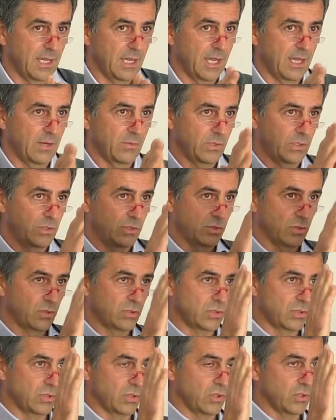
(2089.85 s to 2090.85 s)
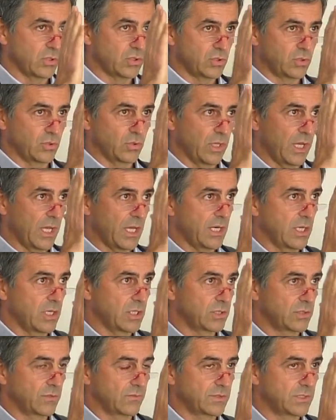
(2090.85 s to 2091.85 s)
And with those two
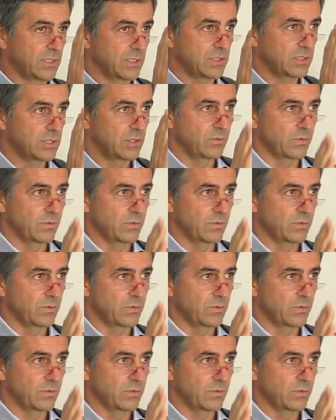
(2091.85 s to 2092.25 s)
areas of surgery,